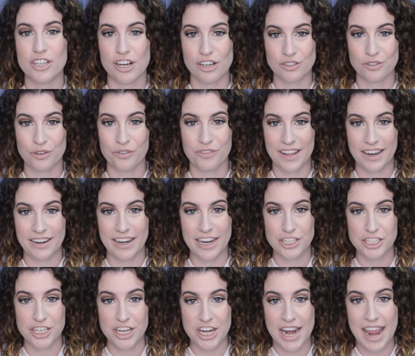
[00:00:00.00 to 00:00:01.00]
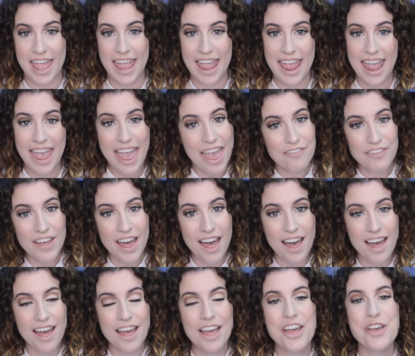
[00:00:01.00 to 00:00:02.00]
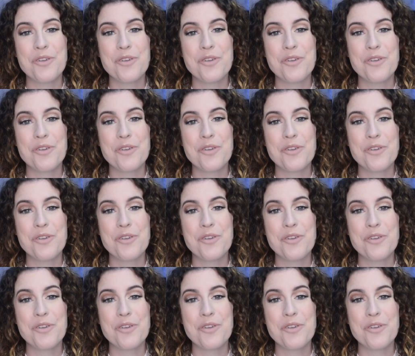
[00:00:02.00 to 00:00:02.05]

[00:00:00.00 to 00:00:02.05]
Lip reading: drugstore foundation ever,